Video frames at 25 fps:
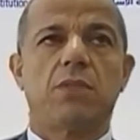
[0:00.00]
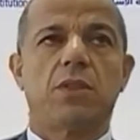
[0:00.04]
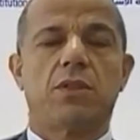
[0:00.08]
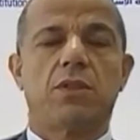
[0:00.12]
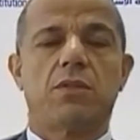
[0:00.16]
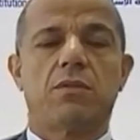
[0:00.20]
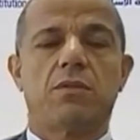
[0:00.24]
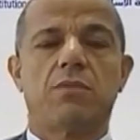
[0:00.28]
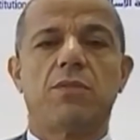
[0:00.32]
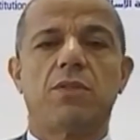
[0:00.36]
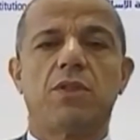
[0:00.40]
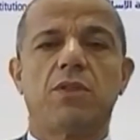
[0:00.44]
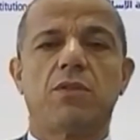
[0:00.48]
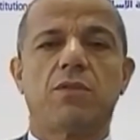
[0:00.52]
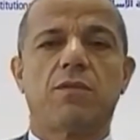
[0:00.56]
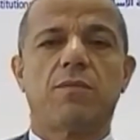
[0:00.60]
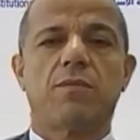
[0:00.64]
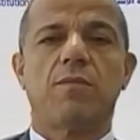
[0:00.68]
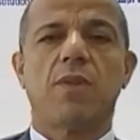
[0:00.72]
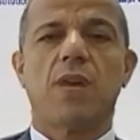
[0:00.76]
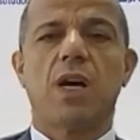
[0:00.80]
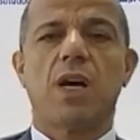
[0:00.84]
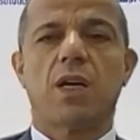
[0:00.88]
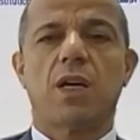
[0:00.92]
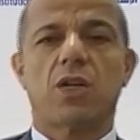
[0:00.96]
mid of
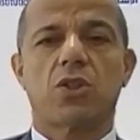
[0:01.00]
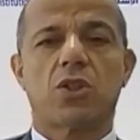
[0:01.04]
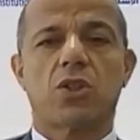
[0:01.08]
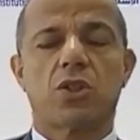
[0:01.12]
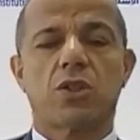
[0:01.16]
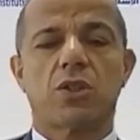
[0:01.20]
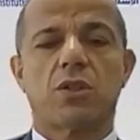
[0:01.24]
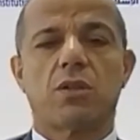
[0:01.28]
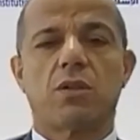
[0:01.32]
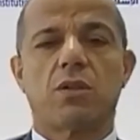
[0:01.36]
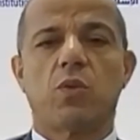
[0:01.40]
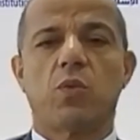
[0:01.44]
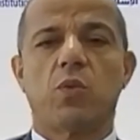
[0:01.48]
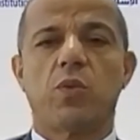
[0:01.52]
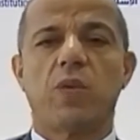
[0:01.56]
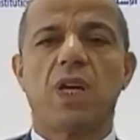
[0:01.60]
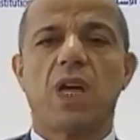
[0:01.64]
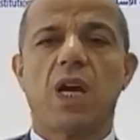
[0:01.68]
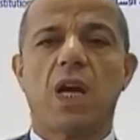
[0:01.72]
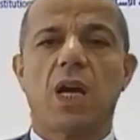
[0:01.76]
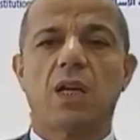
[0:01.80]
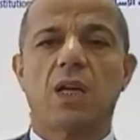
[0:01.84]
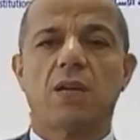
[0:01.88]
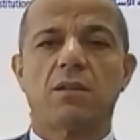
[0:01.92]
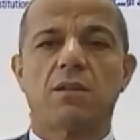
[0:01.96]
March, we
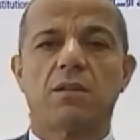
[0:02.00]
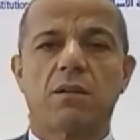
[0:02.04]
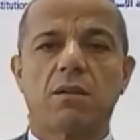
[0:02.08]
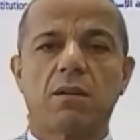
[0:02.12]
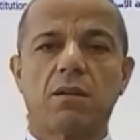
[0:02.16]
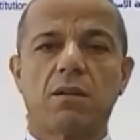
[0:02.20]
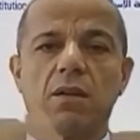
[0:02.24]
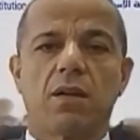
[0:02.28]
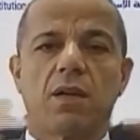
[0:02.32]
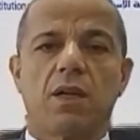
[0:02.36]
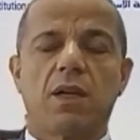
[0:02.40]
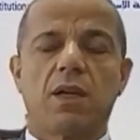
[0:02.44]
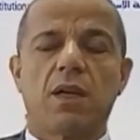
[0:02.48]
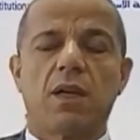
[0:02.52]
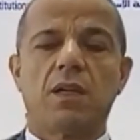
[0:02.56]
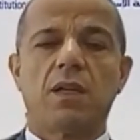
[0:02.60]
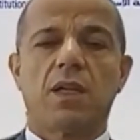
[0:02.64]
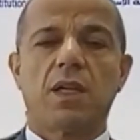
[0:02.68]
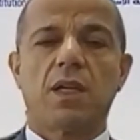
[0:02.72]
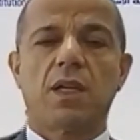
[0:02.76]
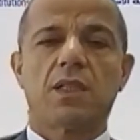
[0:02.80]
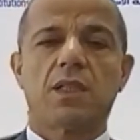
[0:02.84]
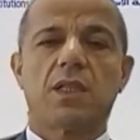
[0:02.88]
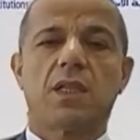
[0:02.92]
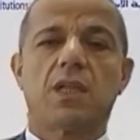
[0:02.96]
had an
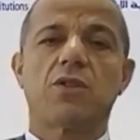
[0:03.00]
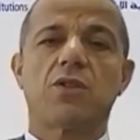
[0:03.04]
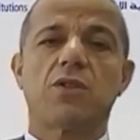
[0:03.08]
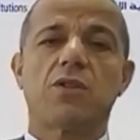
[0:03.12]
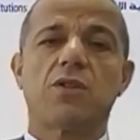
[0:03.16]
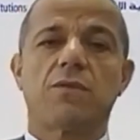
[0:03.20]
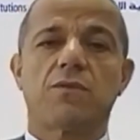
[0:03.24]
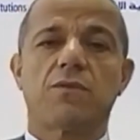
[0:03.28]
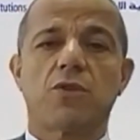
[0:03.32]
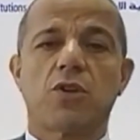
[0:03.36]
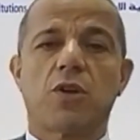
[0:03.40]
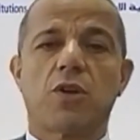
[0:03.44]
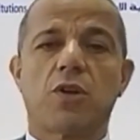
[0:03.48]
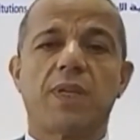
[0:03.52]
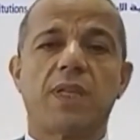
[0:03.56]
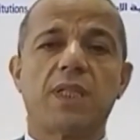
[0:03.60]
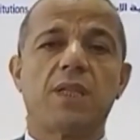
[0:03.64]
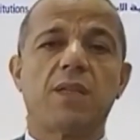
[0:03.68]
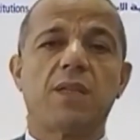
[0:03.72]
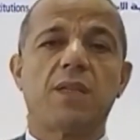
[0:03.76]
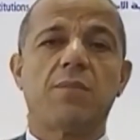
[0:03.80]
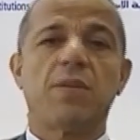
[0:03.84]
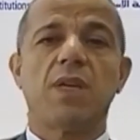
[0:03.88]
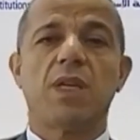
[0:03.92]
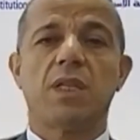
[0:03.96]
executive committee
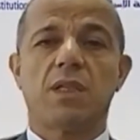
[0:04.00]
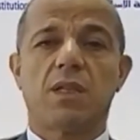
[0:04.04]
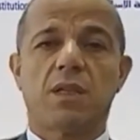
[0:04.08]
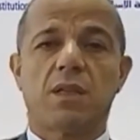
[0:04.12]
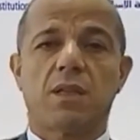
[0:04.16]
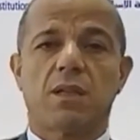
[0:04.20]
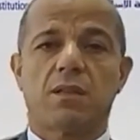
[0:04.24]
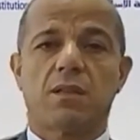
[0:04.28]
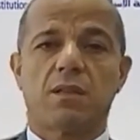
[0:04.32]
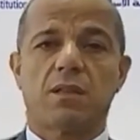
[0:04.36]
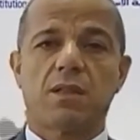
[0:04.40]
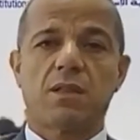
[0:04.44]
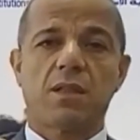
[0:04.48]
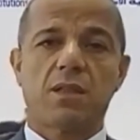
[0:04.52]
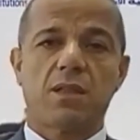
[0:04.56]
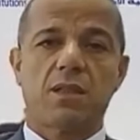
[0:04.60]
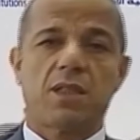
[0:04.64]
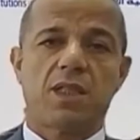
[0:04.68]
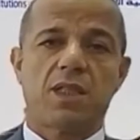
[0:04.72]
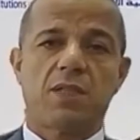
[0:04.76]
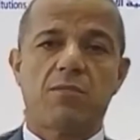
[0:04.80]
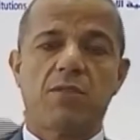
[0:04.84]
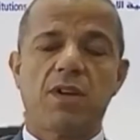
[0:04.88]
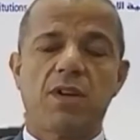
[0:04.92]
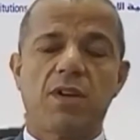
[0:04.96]
meeting at
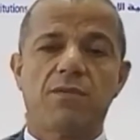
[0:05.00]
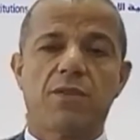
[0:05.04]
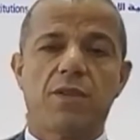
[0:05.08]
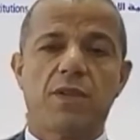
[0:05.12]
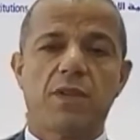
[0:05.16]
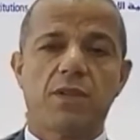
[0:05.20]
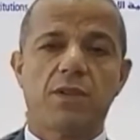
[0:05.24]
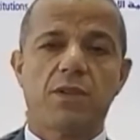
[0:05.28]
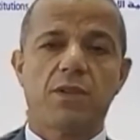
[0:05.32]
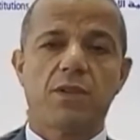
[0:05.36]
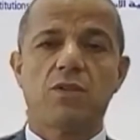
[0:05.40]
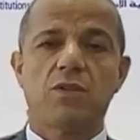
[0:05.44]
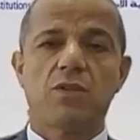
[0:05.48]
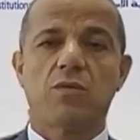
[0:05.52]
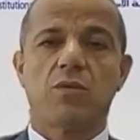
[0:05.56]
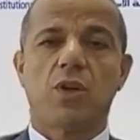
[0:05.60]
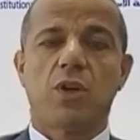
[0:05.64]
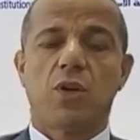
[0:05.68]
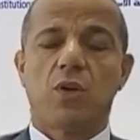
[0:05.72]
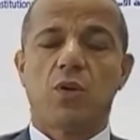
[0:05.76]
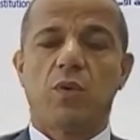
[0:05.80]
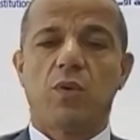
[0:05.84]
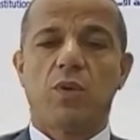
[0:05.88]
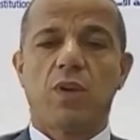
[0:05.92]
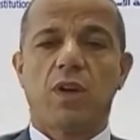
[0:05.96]
CBAFI, and
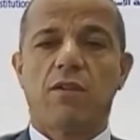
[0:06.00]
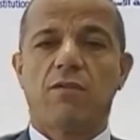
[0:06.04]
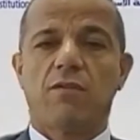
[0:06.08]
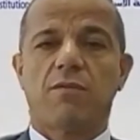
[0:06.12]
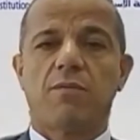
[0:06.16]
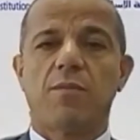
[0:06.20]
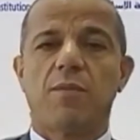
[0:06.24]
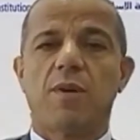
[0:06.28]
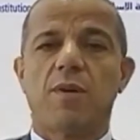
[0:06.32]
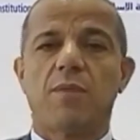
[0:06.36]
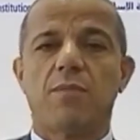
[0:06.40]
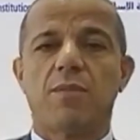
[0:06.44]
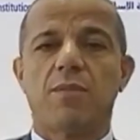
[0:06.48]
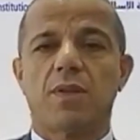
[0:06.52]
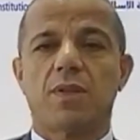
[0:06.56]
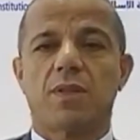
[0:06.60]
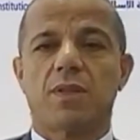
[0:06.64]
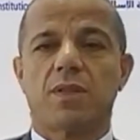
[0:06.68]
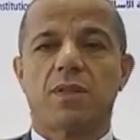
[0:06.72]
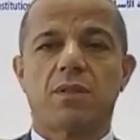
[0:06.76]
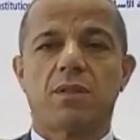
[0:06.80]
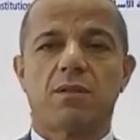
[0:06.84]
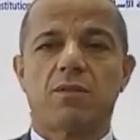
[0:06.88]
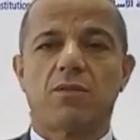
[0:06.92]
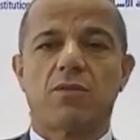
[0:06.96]
we have members
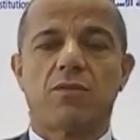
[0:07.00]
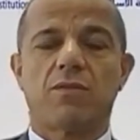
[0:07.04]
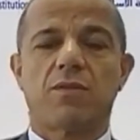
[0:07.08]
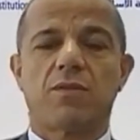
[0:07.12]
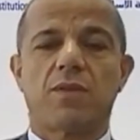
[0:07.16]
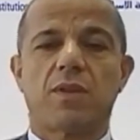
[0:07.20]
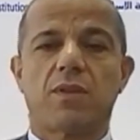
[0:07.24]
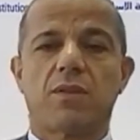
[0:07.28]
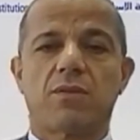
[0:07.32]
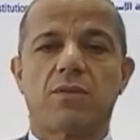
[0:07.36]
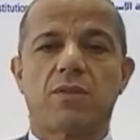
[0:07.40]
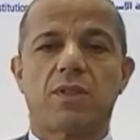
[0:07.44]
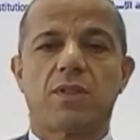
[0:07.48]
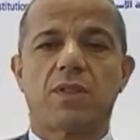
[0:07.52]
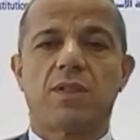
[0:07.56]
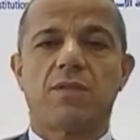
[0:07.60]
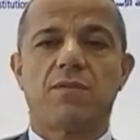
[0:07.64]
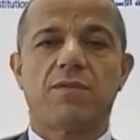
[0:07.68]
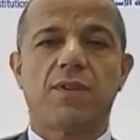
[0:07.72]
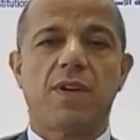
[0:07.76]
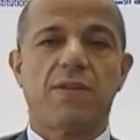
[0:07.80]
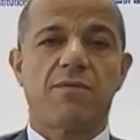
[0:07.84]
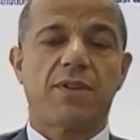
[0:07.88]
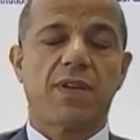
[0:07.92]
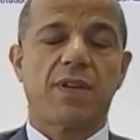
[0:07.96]
in over
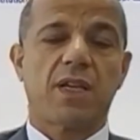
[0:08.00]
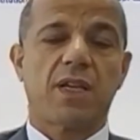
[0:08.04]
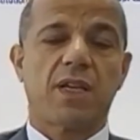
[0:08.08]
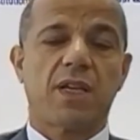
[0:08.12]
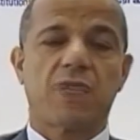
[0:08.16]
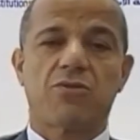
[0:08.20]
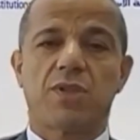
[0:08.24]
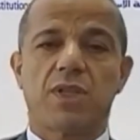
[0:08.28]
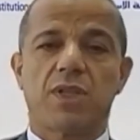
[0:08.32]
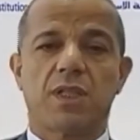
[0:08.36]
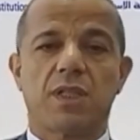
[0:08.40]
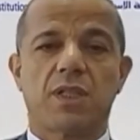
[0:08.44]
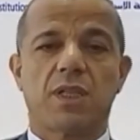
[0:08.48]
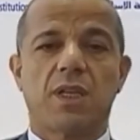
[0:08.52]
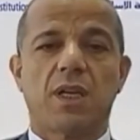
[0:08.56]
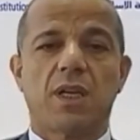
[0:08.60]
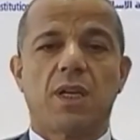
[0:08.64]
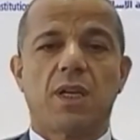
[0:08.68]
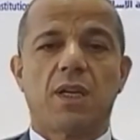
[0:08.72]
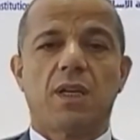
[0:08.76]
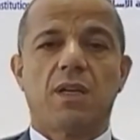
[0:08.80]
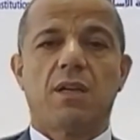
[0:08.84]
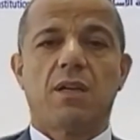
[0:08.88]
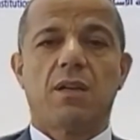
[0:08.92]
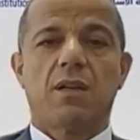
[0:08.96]
35 countries.
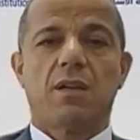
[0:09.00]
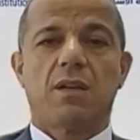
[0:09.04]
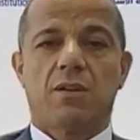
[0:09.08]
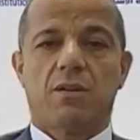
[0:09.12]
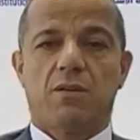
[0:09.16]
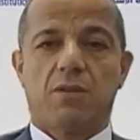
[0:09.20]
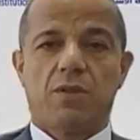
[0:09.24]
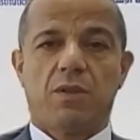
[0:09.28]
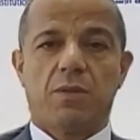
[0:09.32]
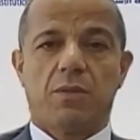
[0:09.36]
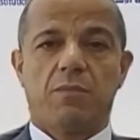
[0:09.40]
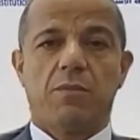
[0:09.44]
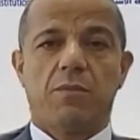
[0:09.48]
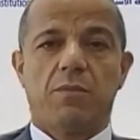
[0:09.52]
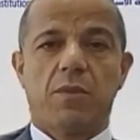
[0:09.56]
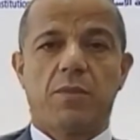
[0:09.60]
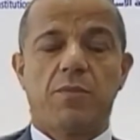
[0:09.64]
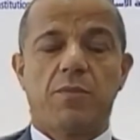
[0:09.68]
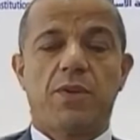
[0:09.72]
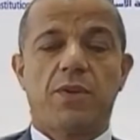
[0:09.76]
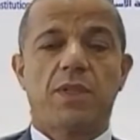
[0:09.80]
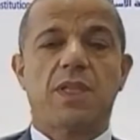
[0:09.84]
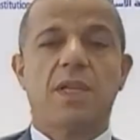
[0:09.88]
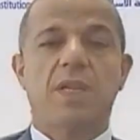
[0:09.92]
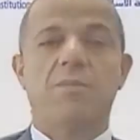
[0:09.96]
Remember,
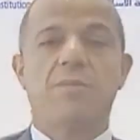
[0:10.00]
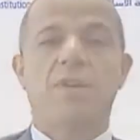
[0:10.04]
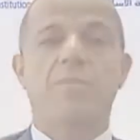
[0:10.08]
Islamic